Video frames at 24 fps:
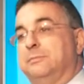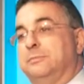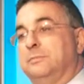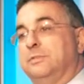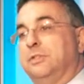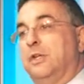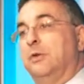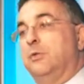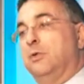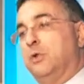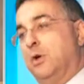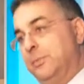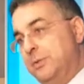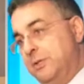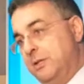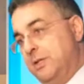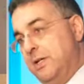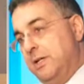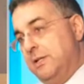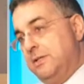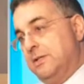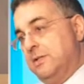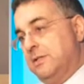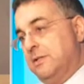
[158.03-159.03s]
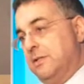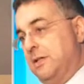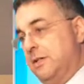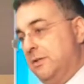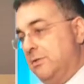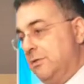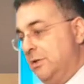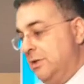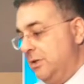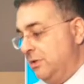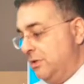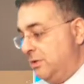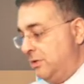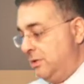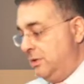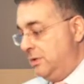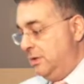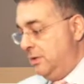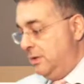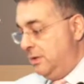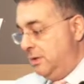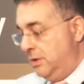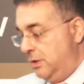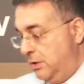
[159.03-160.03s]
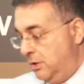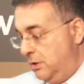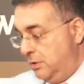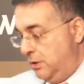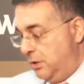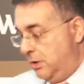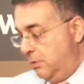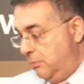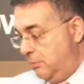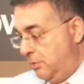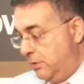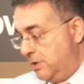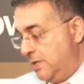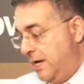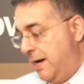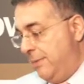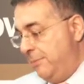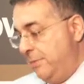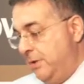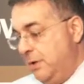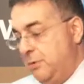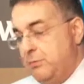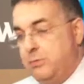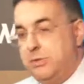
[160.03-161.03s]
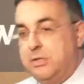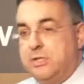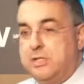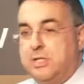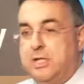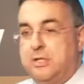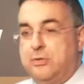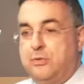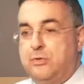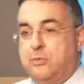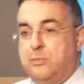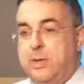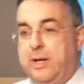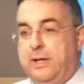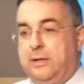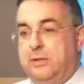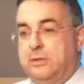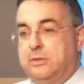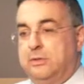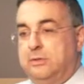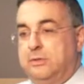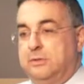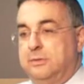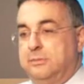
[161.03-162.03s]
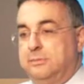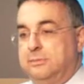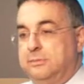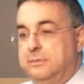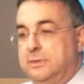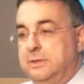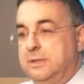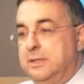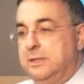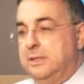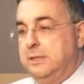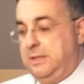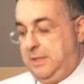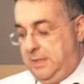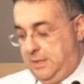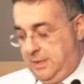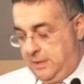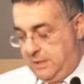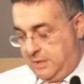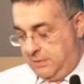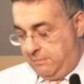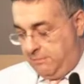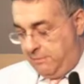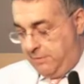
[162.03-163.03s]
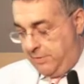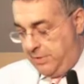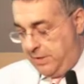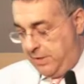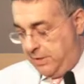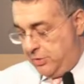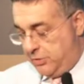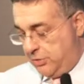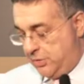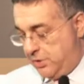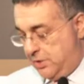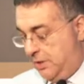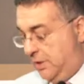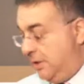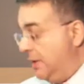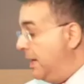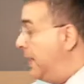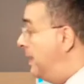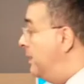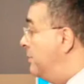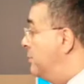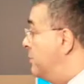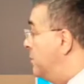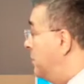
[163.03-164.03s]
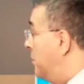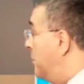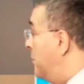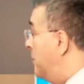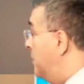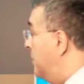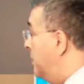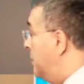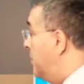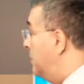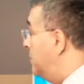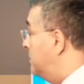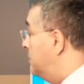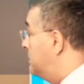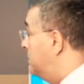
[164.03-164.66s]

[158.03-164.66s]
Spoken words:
So commentators think this. Look at what's happening with the central banks. And there's some very interesting names up here.